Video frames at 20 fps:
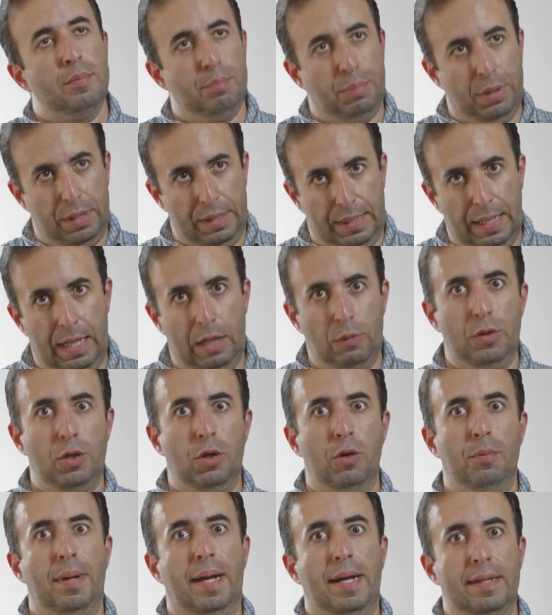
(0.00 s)
But again, we
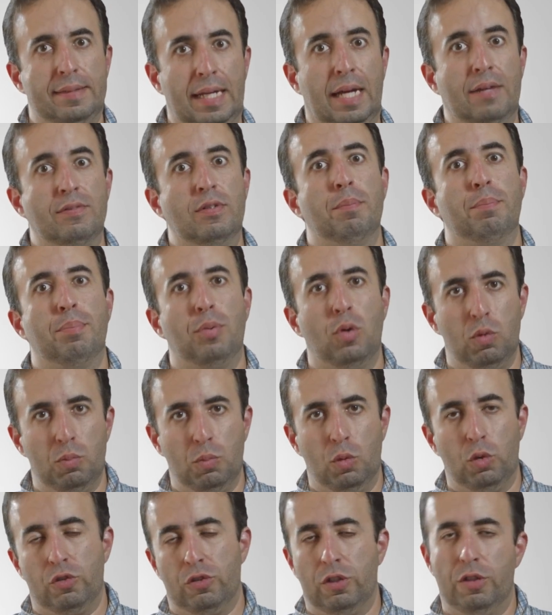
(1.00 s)
go back to having to bolt
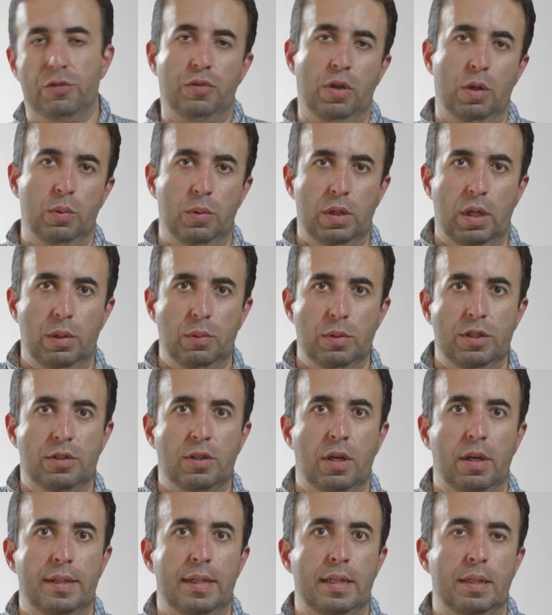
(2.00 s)
more stuff on. We're not really
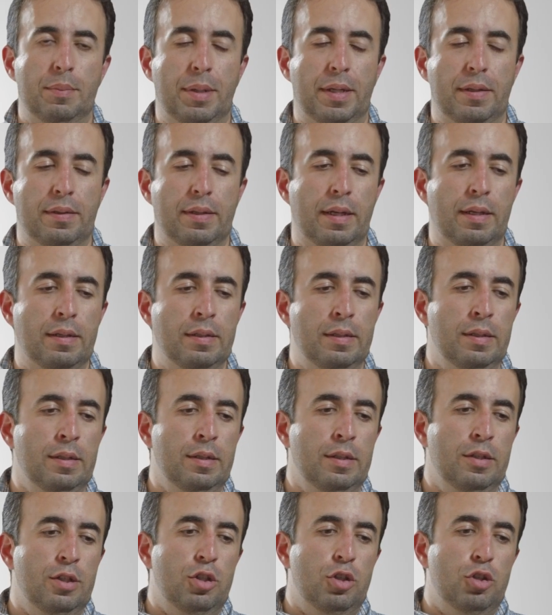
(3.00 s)
talking about that.
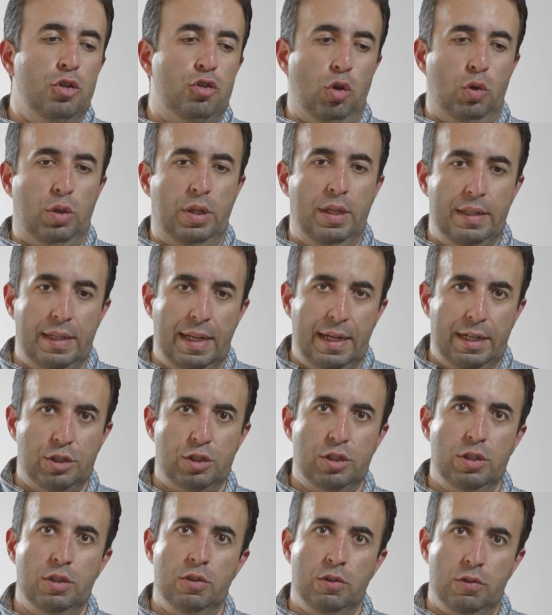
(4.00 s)
So
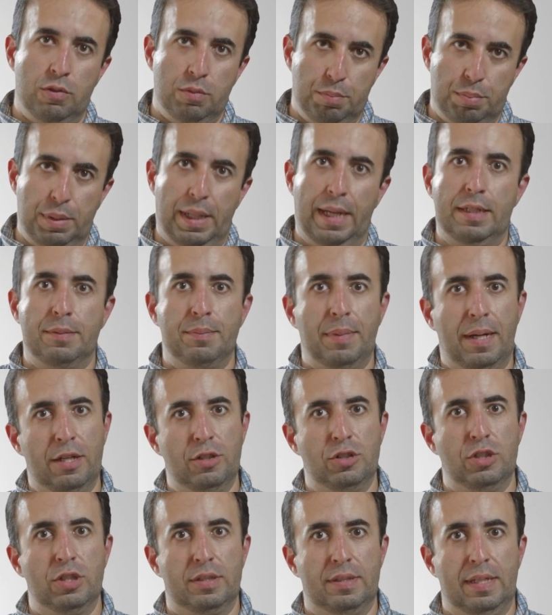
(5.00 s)
connections, black
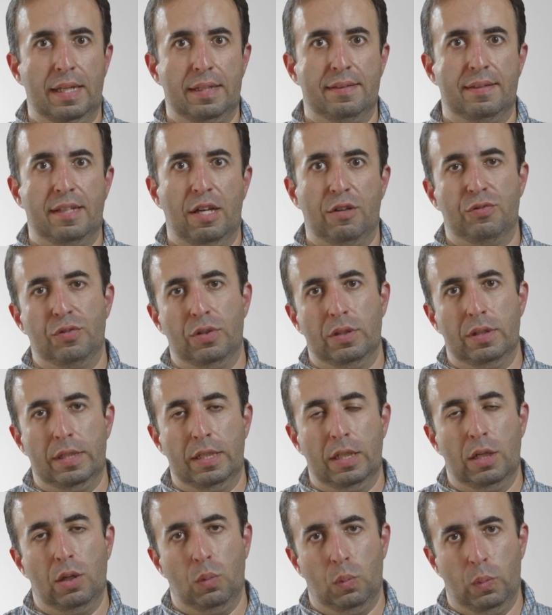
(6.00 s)
magic, that's
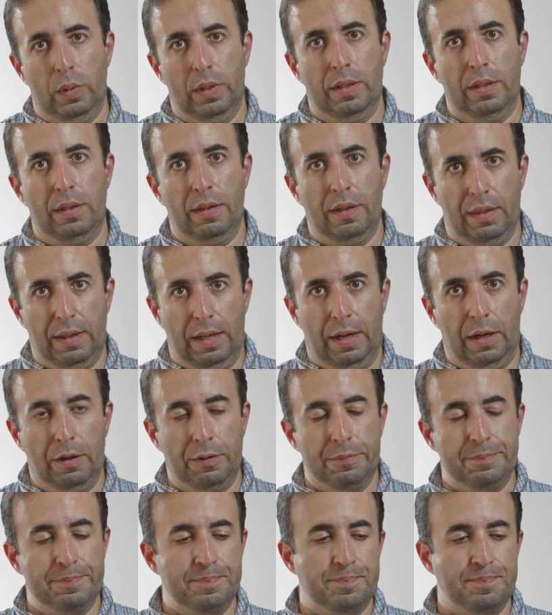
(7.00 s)
definitely a win there.